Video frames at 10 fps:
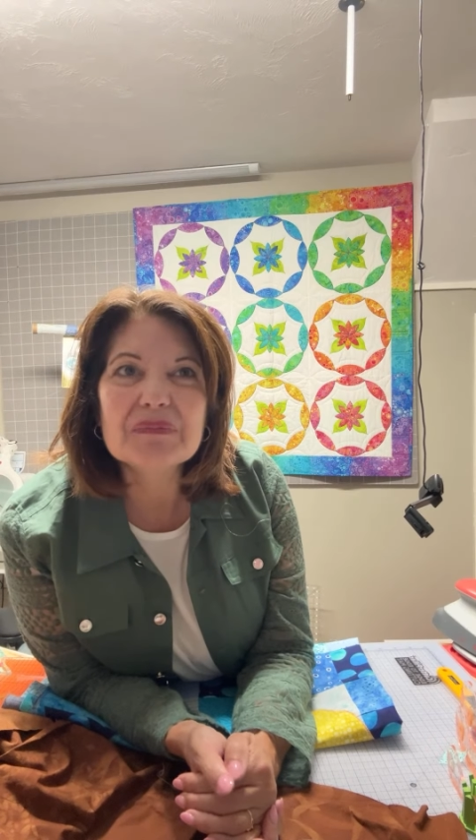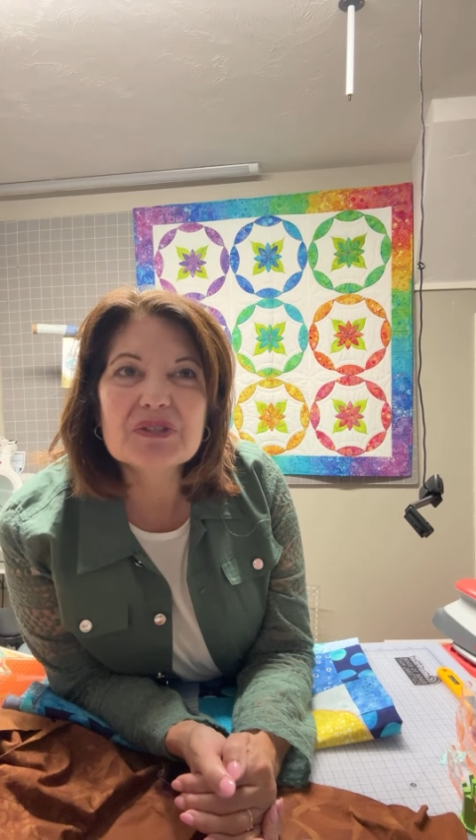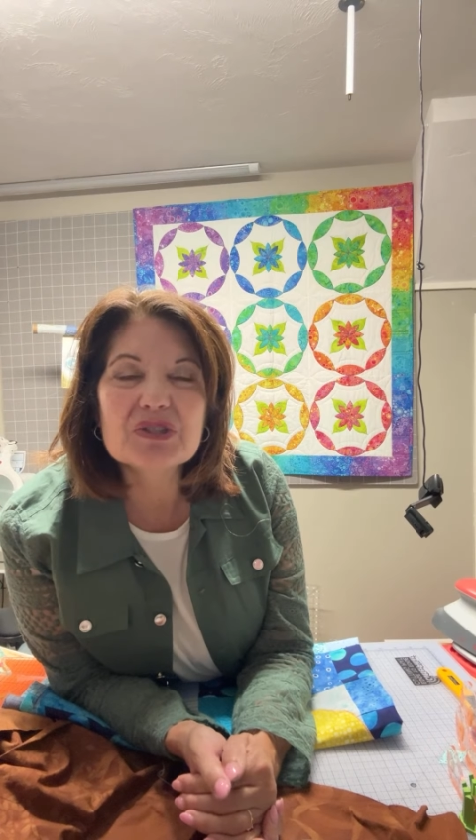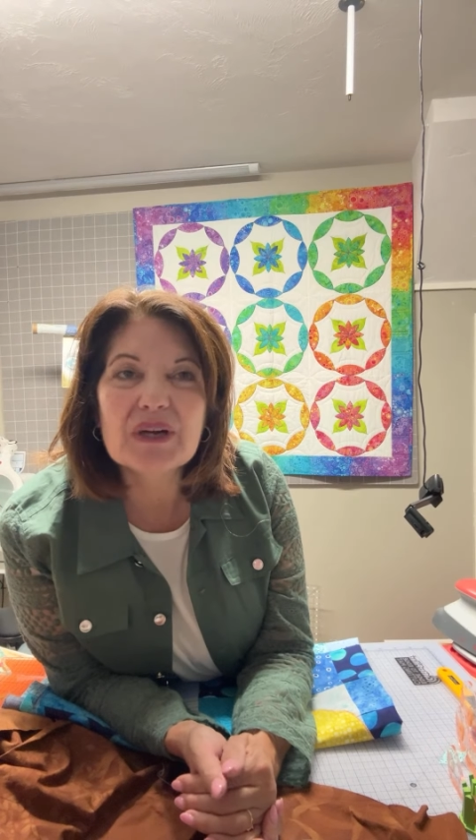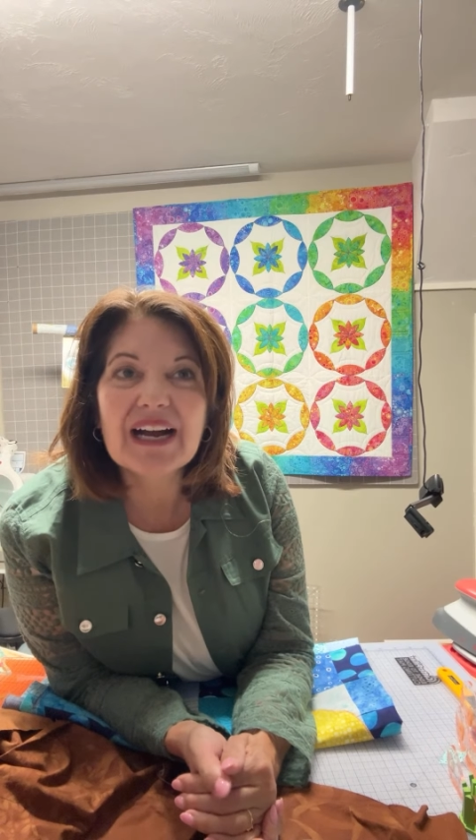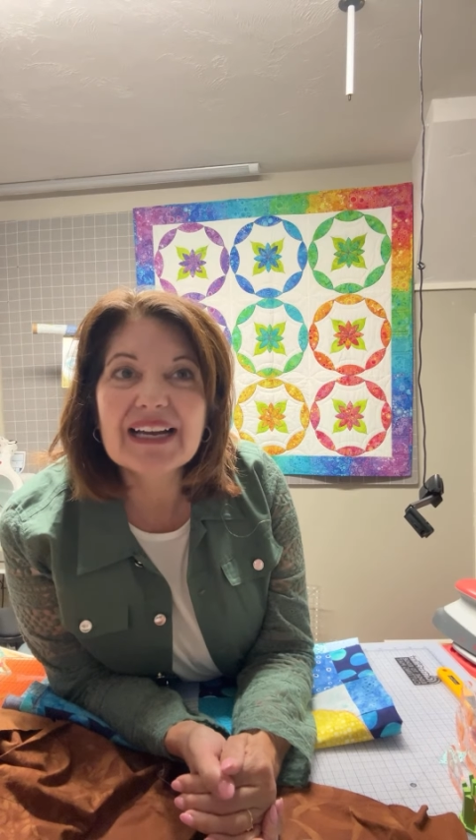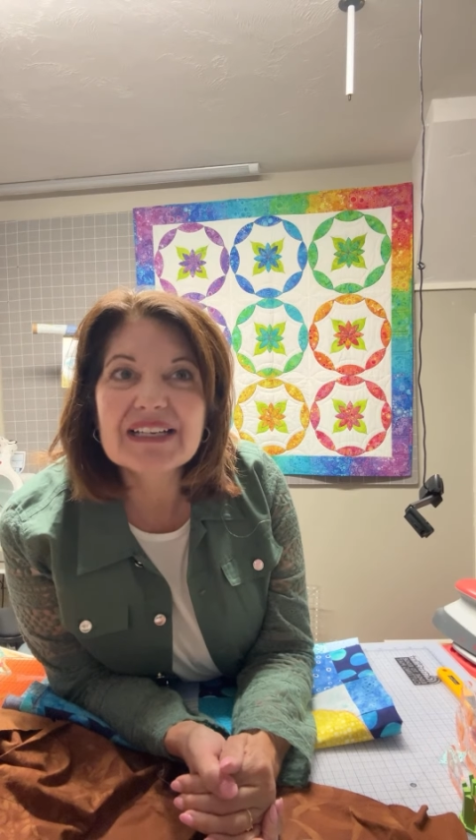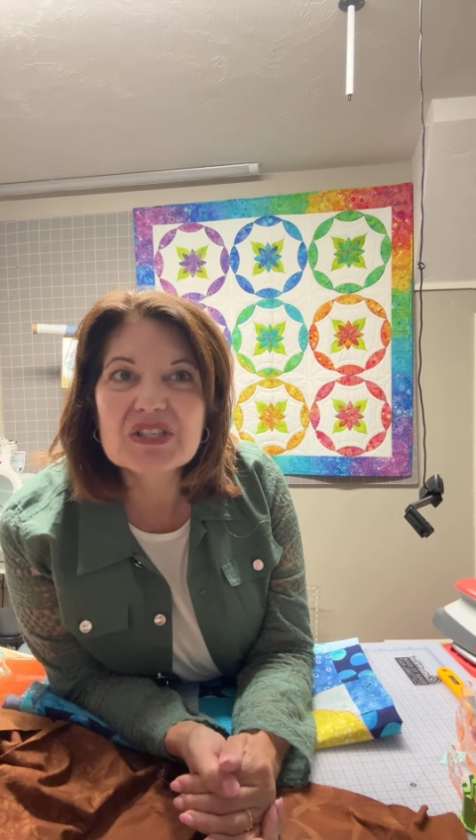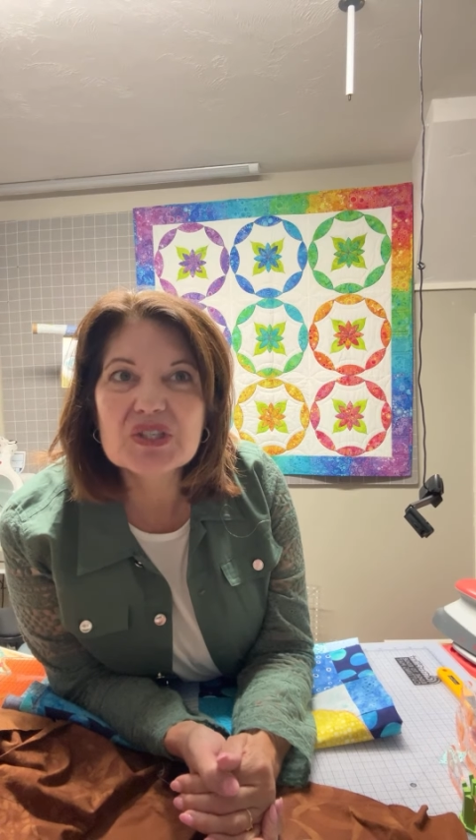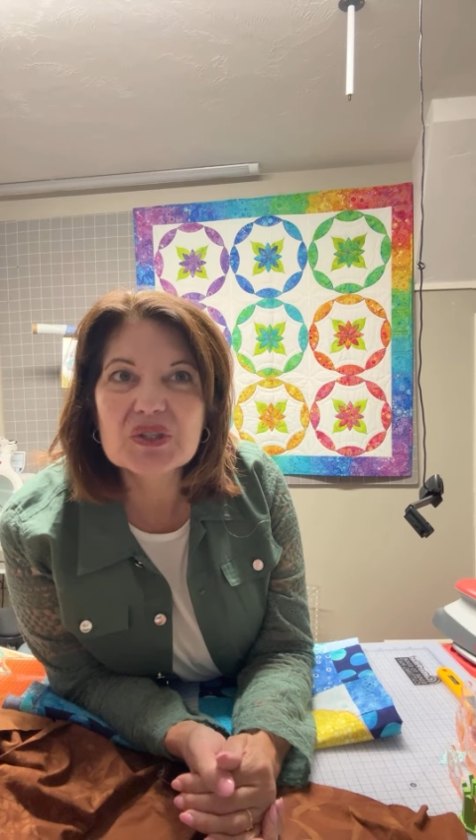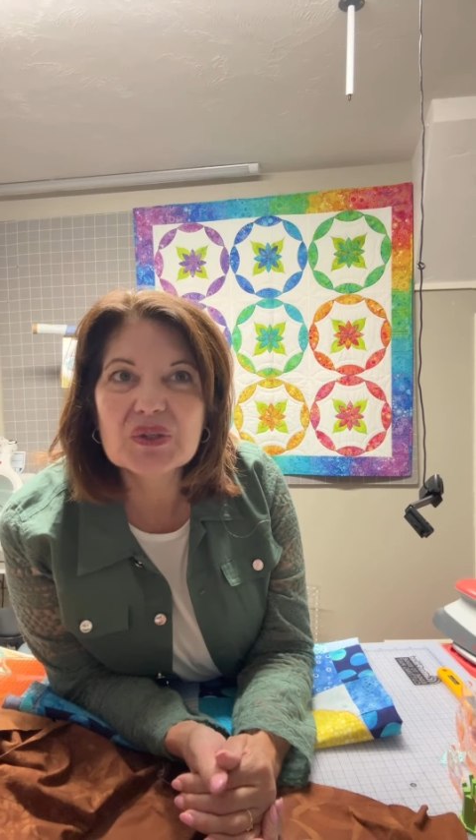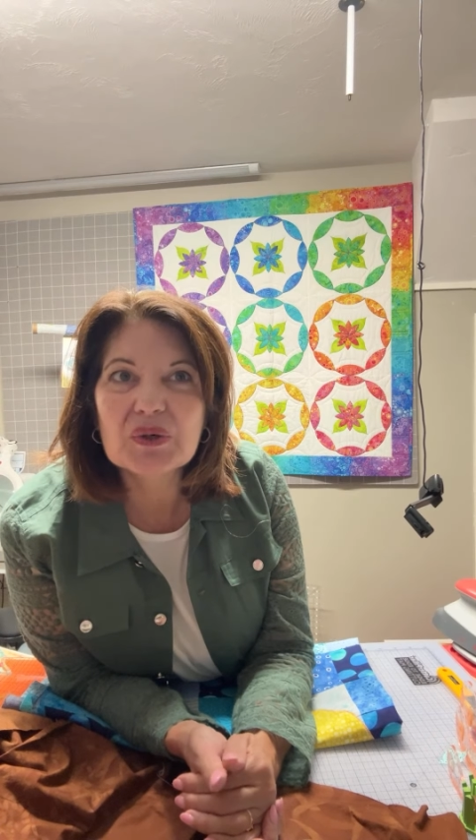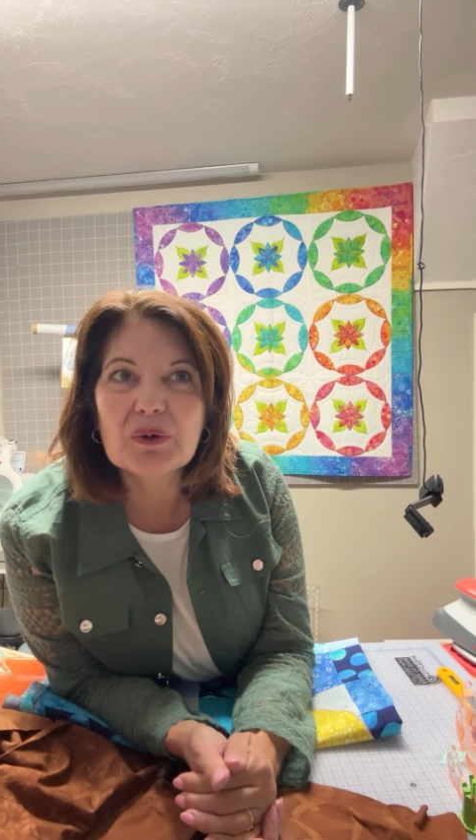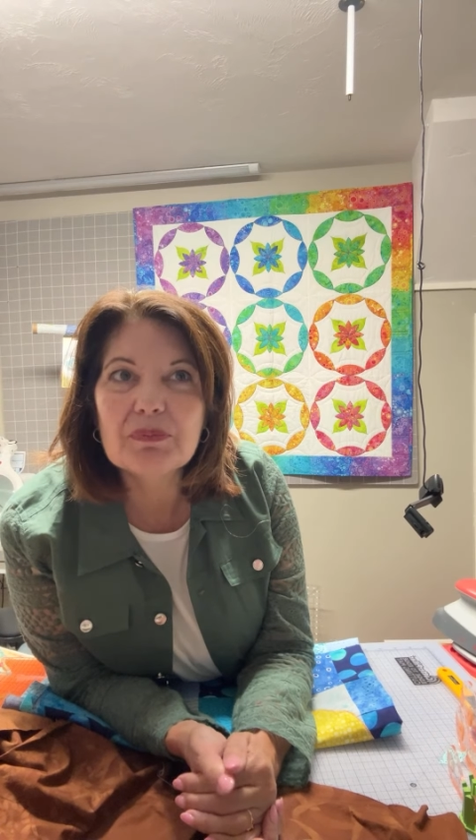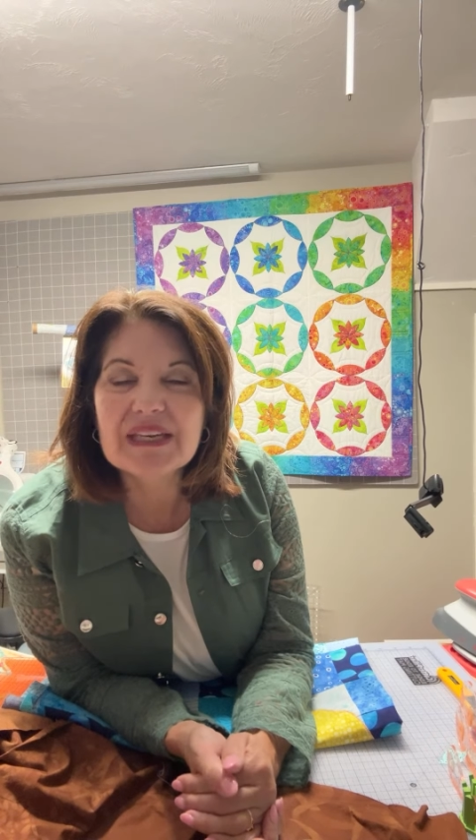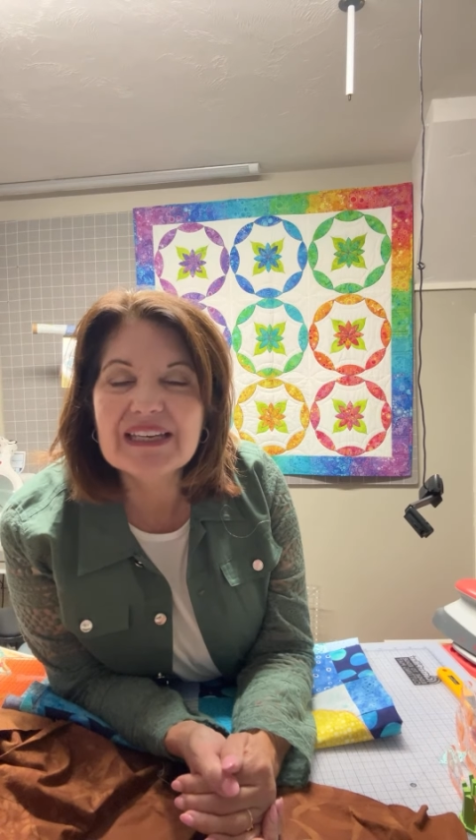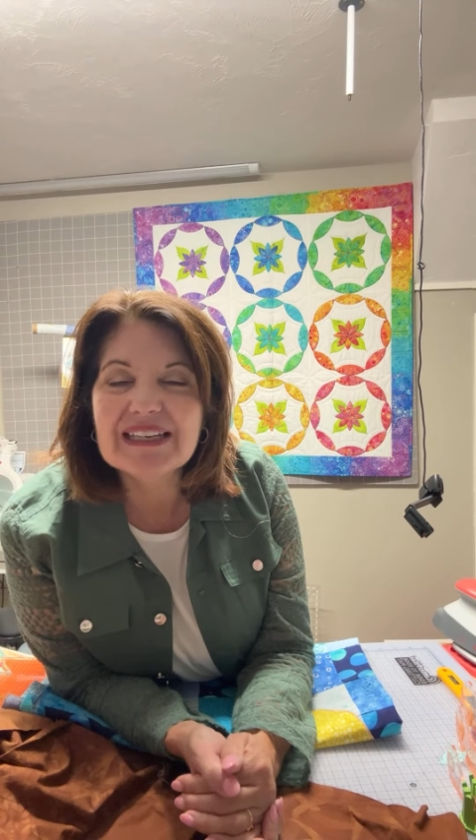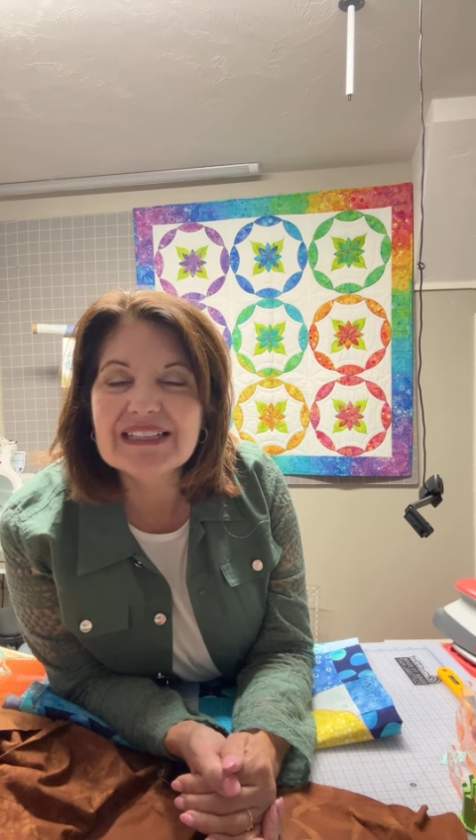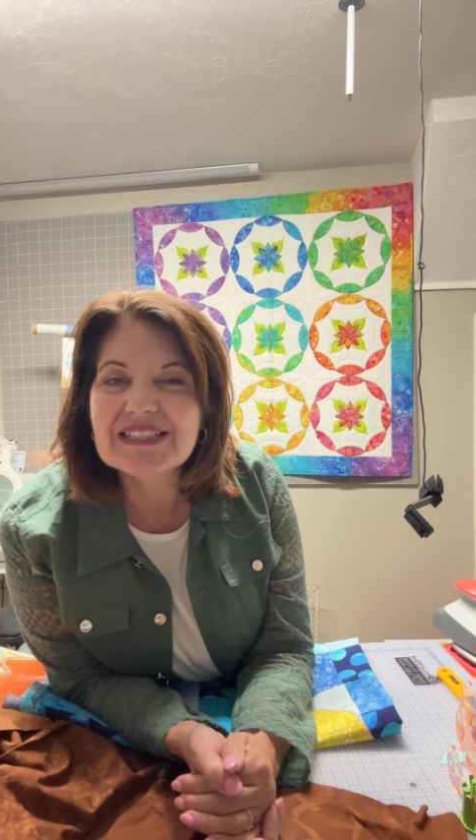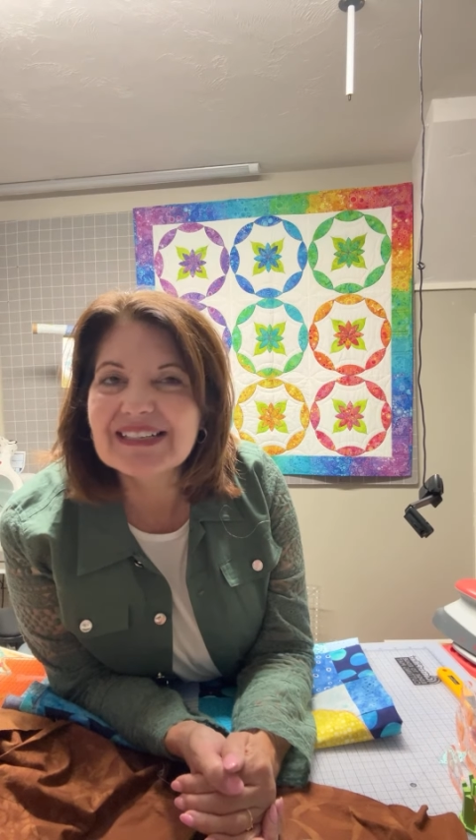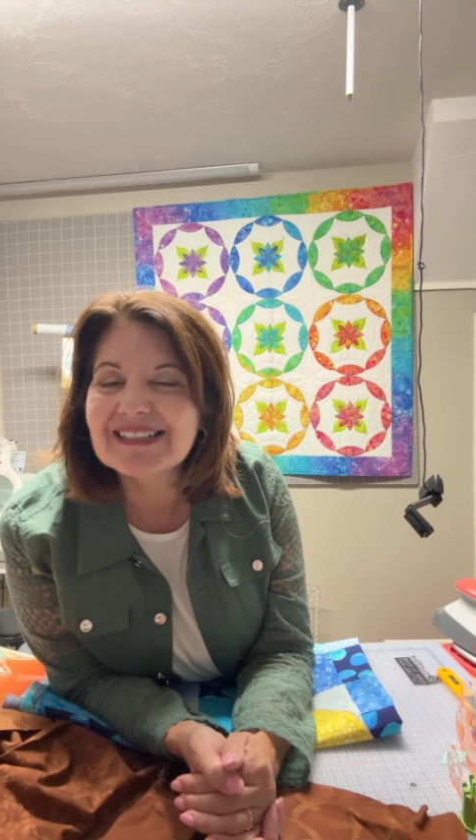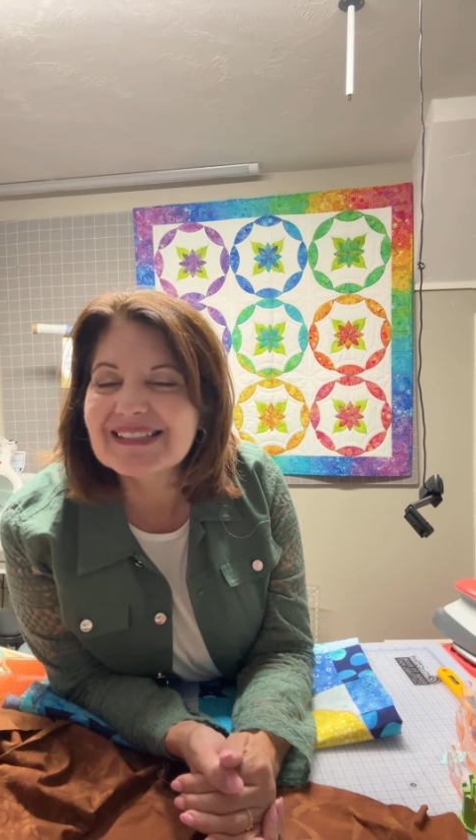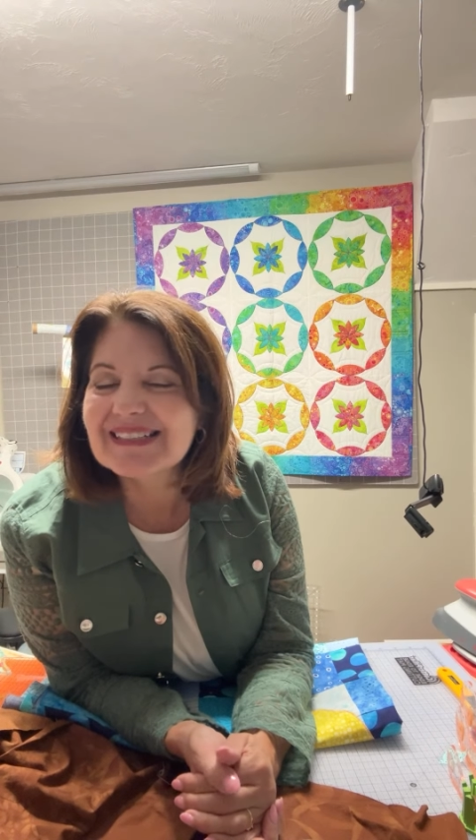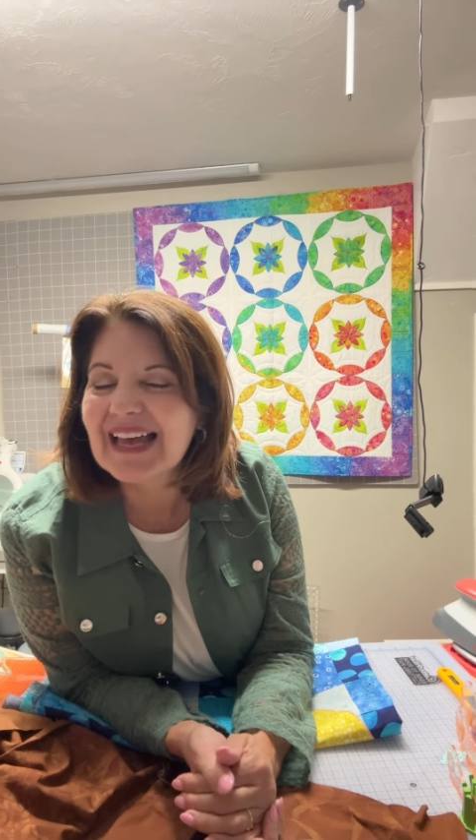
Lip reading: try to be just